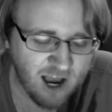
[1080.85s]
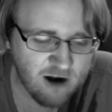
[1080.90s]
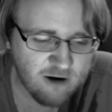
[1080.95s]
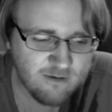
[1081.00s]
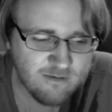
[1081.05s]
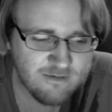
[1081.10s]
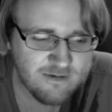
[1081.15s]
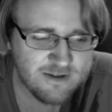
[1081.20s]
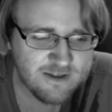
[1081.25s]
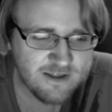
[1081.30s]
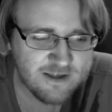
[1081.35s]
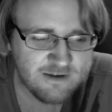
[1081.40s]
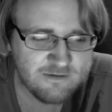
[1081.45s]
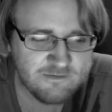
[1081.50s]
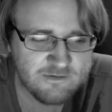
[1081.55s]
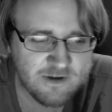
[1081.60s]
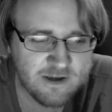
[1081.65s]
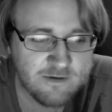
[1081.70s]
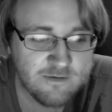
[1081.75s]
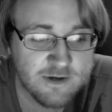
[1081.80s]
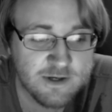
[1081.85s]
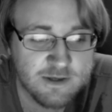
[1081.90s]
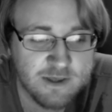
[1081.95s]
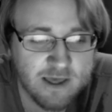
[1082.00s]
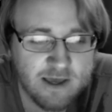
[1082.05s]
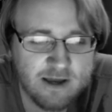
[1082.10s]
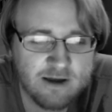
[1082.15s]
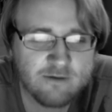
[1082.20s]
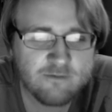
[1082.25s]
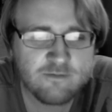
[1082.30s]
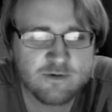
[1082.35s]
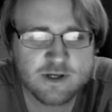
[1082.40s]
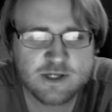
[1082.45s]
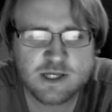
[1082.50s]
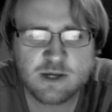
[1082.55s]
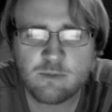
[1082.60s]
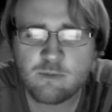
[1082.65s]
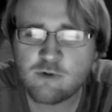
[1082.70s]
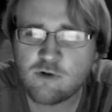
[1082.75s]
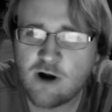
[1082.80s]
I remember that he was like a
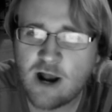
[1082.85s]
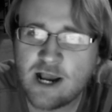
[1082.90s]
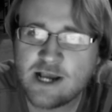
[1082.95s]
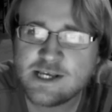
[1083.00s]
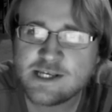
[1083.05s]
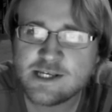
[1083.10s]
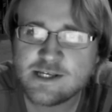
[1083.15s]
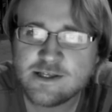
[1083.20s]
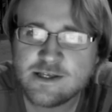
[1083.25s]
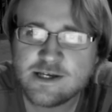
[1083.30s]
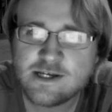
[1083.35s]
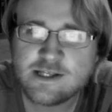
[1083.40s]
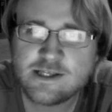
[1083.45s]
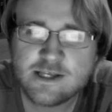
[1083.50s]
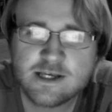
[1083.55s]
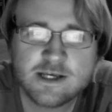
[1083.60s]
surprisingly